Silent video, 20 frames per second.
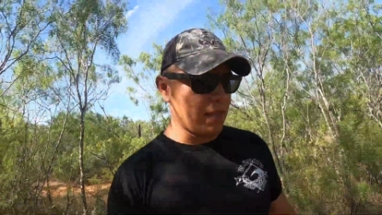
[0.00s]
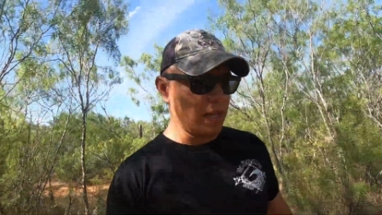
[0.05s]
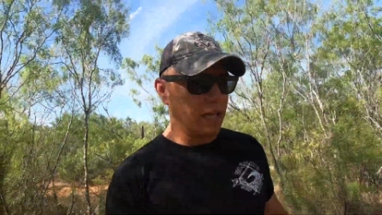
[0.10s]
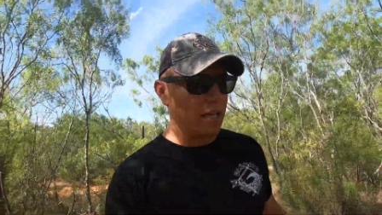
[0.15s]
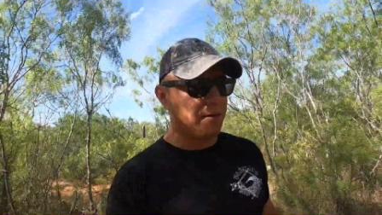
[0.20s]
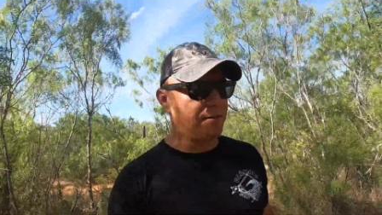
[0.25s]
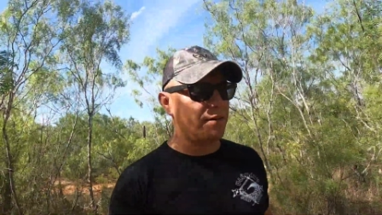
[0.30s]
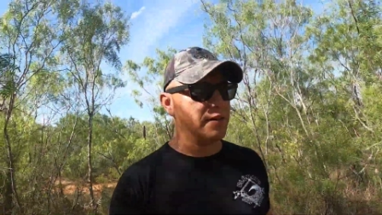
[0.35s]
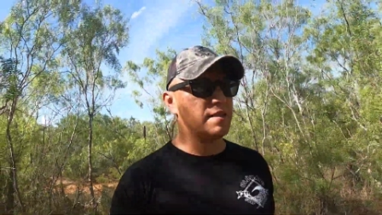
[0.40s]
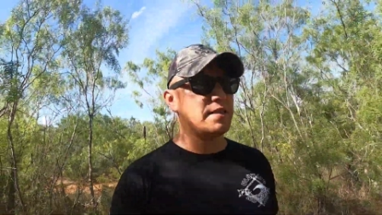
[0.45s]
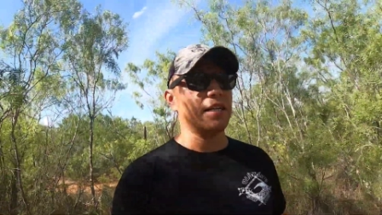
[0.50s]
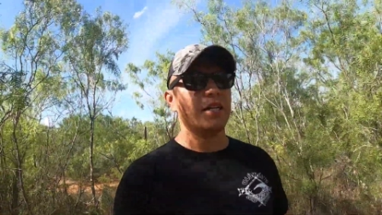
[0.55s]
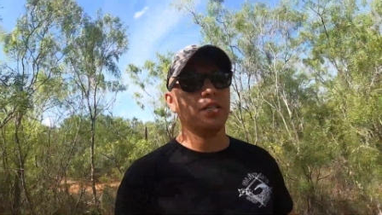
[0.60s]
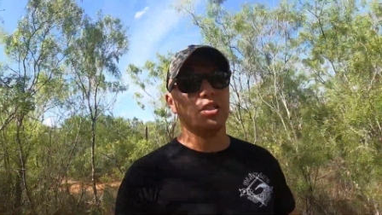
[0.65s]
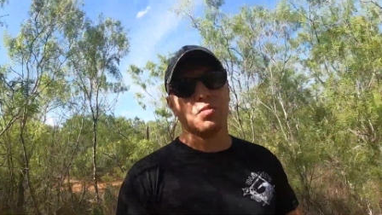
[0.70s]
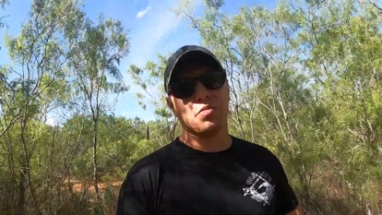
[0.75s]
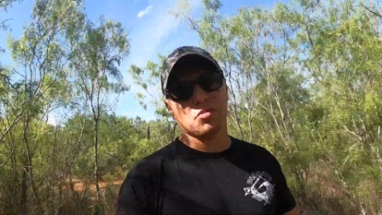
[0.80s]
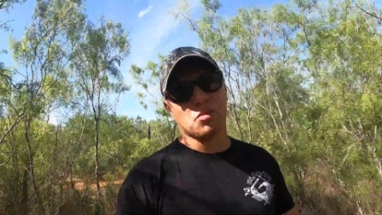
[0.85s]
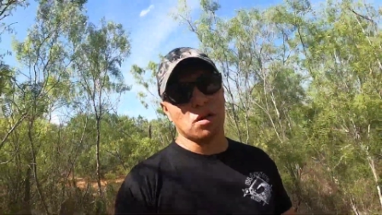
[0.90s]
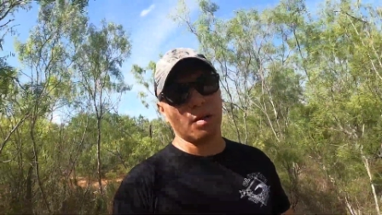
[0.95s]
if it's
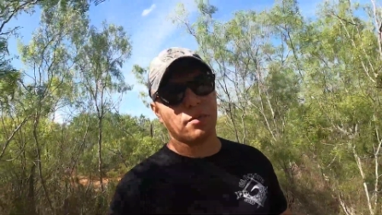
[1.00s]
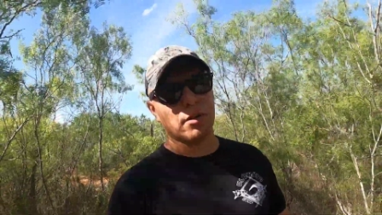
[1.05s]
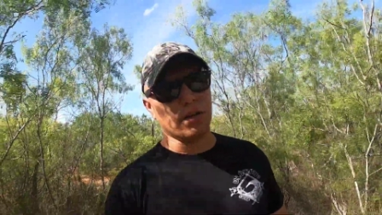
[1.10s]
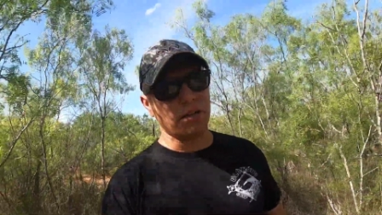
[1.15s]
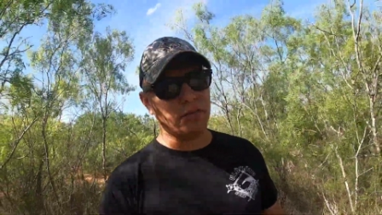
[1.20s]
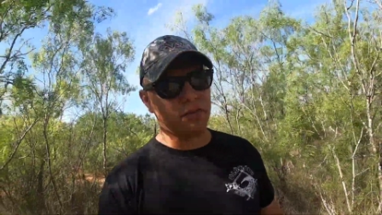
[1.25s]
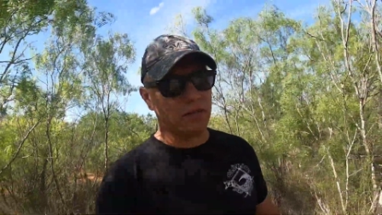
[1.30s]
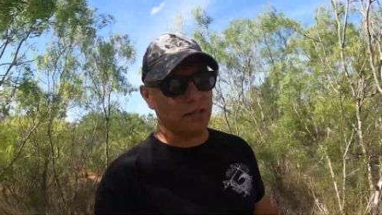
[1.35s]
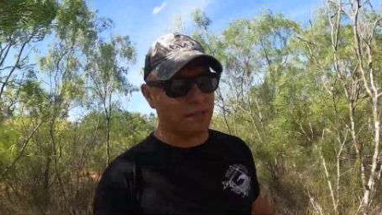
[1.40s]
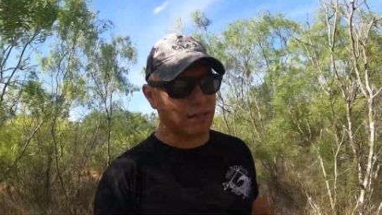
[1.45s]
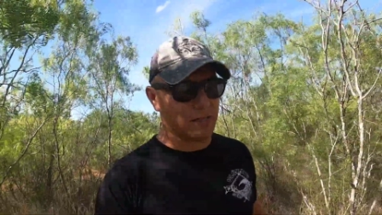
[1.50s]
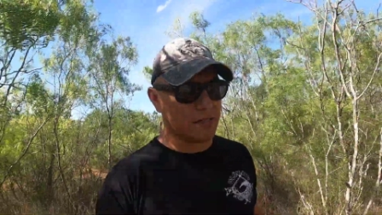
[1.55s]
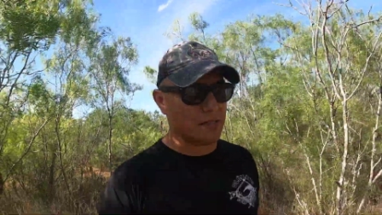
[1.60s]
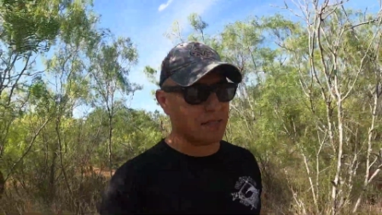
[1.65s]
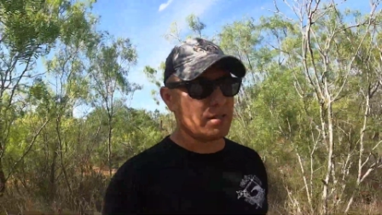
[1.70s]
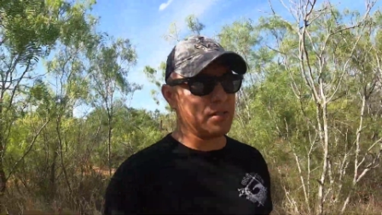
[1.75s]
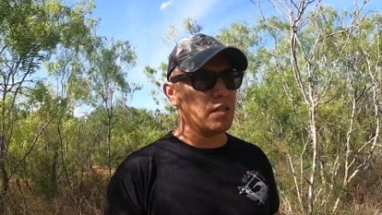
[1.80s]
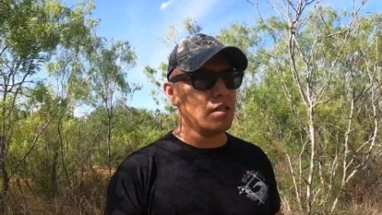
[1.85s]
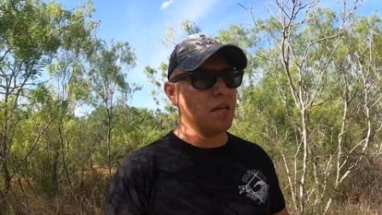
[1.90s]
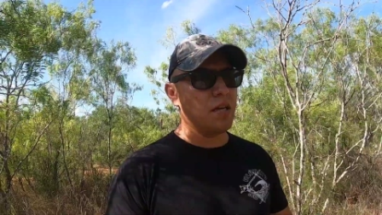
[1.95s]
not your primary
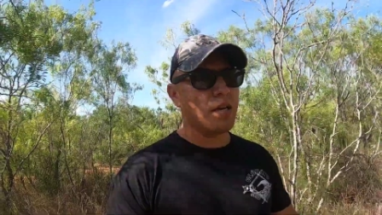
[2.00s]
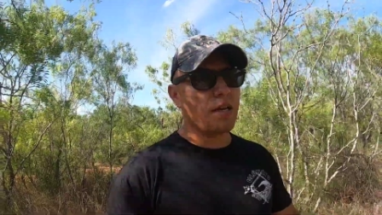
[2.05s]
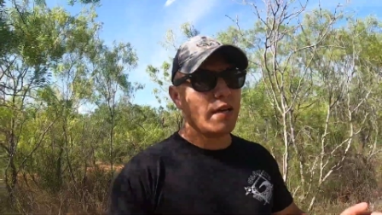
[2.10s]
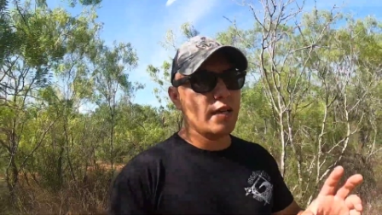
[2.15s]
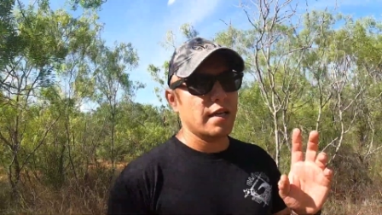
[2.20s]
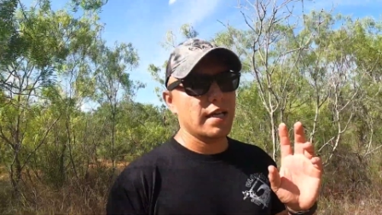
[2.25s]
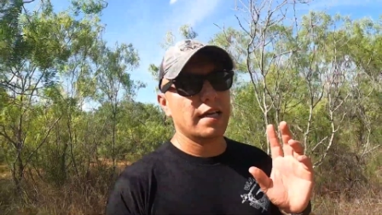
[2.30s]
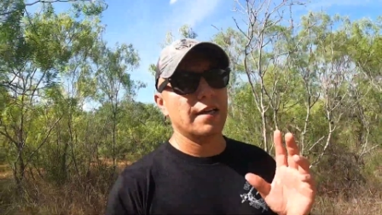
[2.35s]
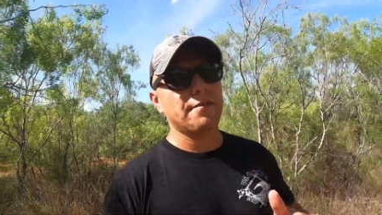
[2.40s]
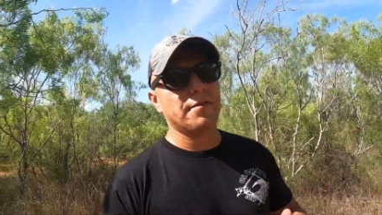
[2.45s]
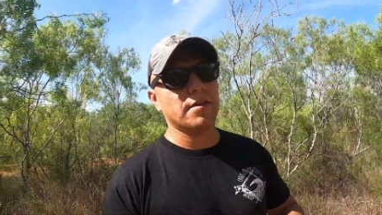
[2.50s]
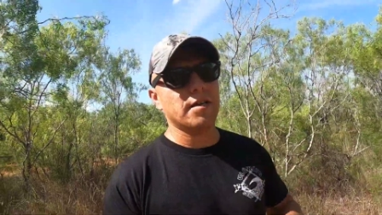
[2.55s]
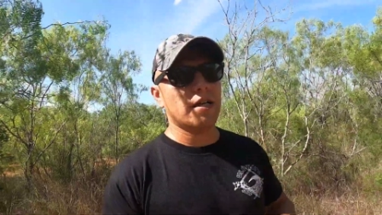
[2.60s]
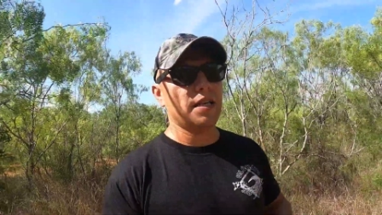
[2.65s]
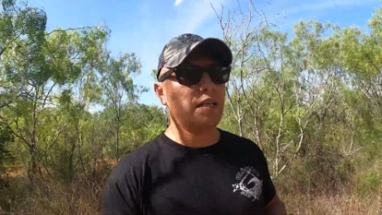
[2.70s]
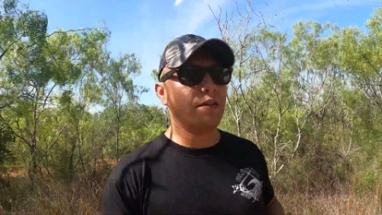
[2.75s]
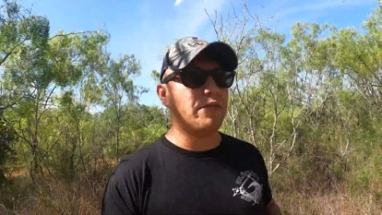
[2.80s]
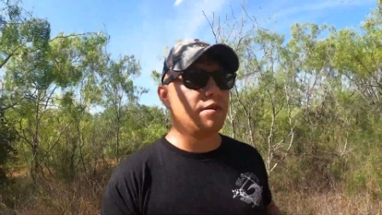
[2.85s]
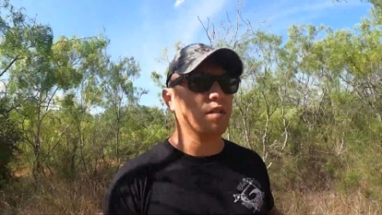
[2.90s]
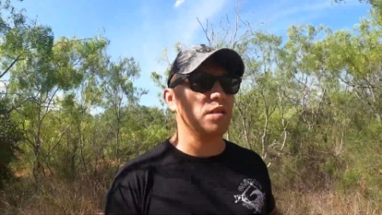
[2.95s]
residence, if you're
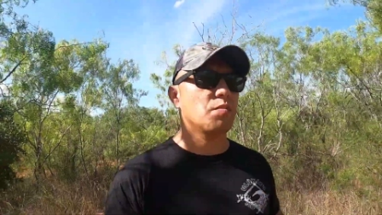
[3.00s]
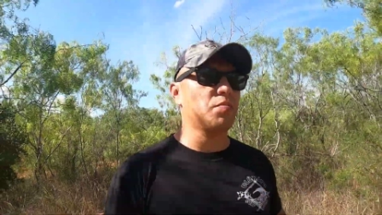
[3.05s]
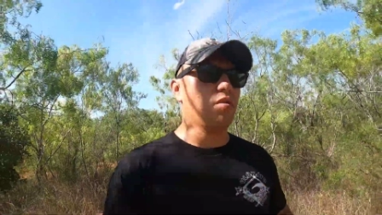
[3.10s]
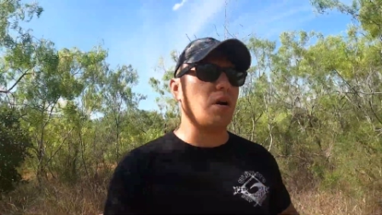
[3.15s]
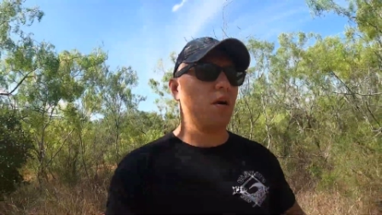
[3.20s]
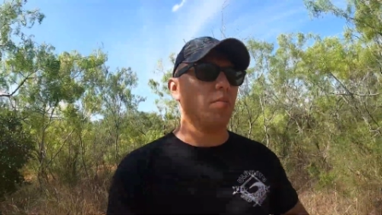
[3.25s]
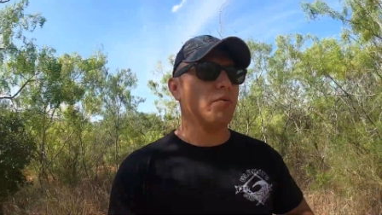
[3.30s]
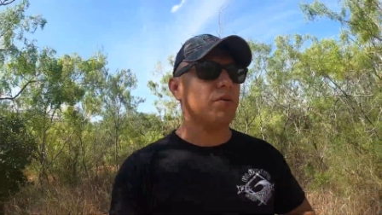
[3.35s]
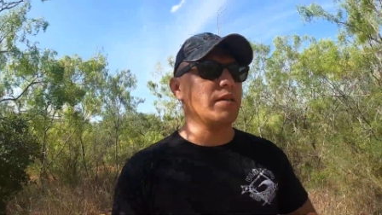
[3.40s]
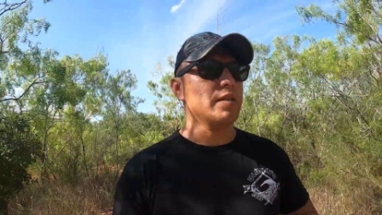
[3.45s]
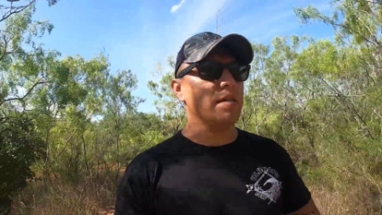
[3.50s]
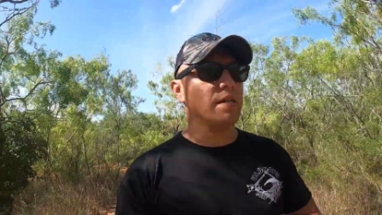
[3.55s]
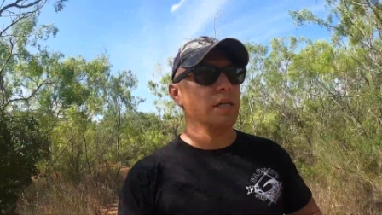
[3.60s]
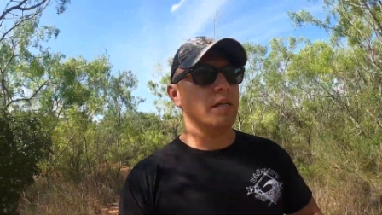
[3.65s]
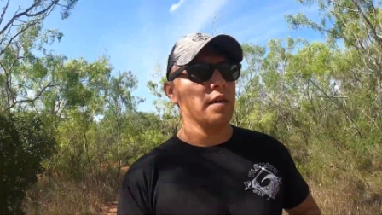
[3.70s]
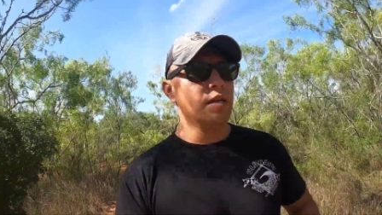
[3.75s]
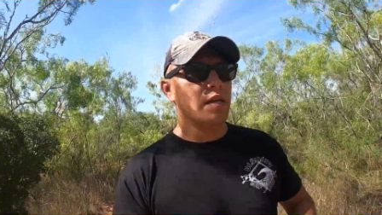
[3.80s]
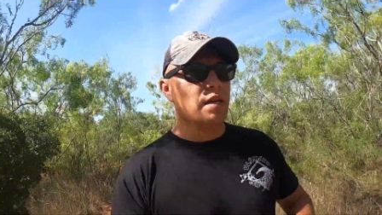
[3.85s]
not living on the property.